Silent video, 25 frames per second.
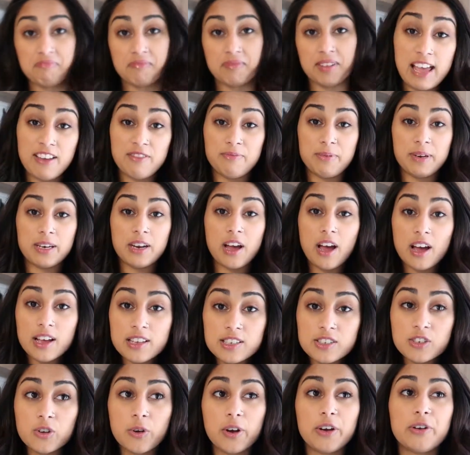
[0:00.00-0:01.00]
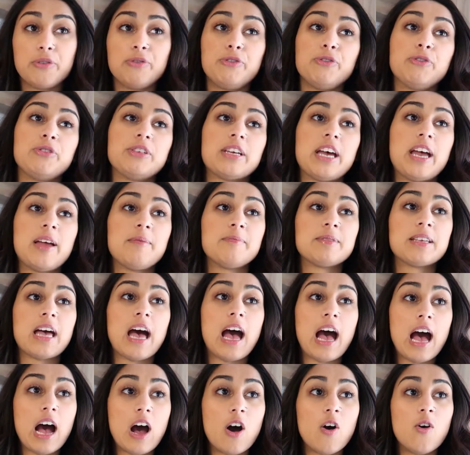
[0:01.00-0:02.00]
I've been asked quite a few times
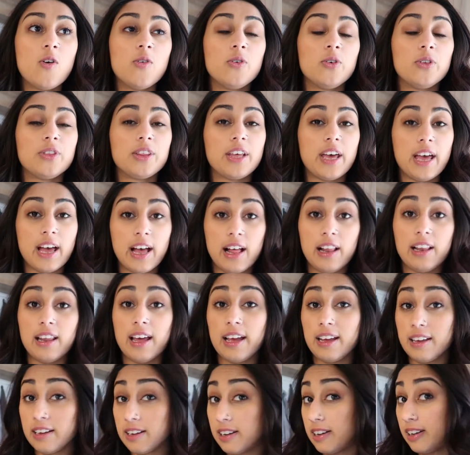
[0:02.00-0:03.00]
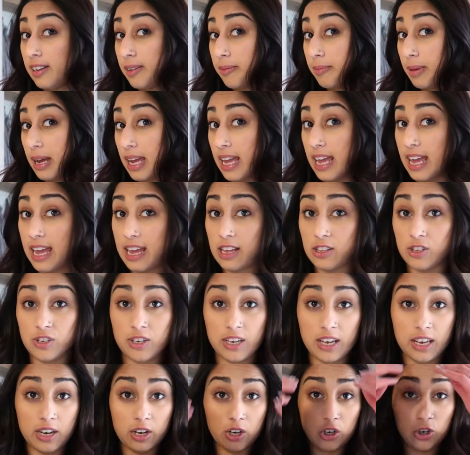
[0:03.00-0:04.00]
how the hell I curl my hair to
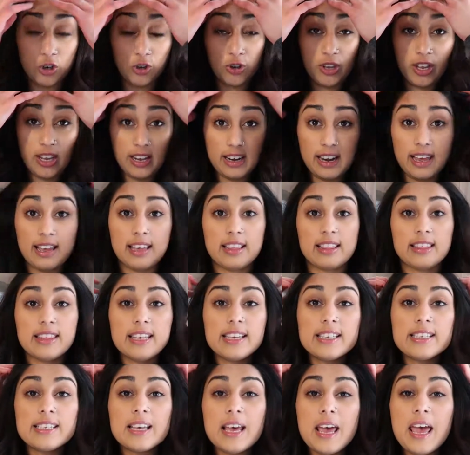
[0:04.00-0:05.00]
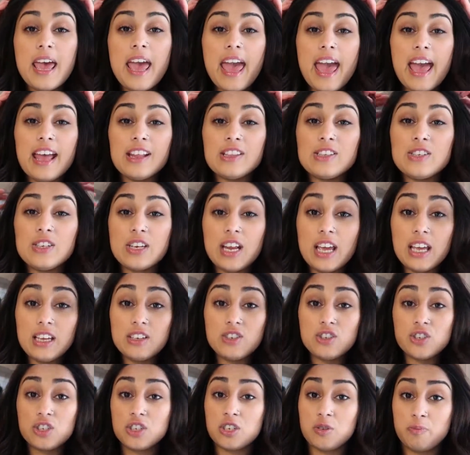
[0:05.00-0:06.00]
get it looking like this, and today
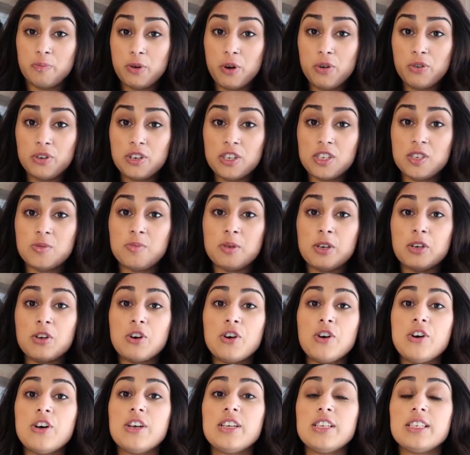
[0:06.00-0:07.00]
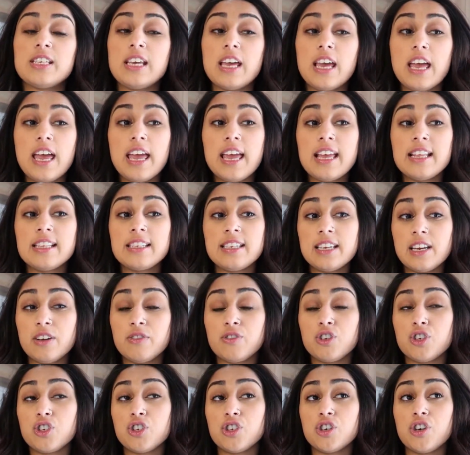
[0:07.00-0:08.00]
is just a bonus because instead of
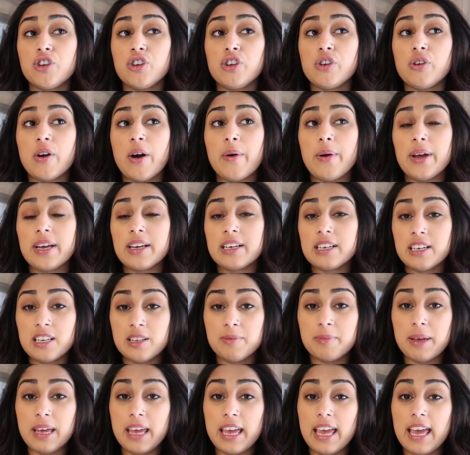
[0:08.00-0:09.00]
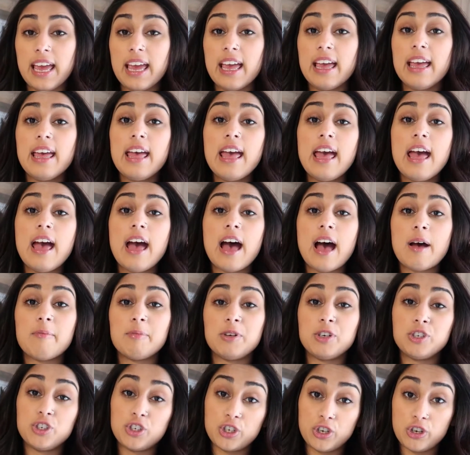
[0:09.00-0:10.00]
just showing you how I curl my hair, I'm
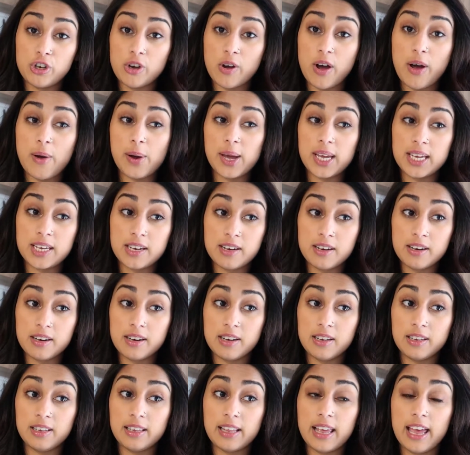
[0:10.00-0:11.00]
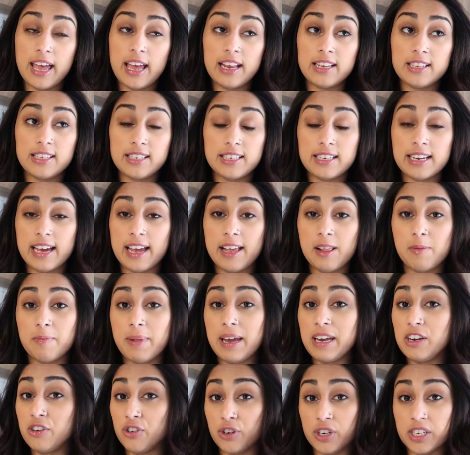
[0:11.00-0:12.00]
going to show you how I curl and style
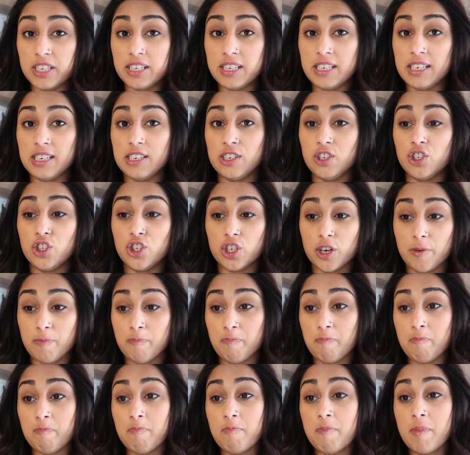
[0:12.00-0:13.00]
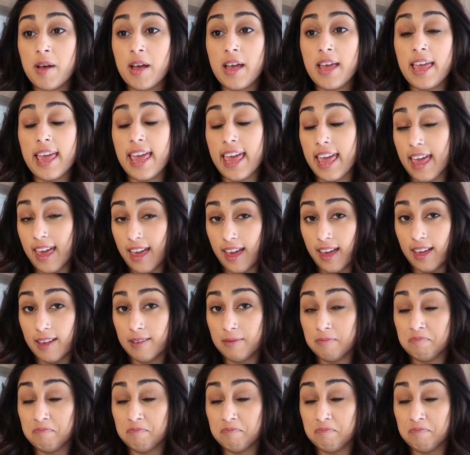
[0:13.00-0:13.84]
my greasy gym hair.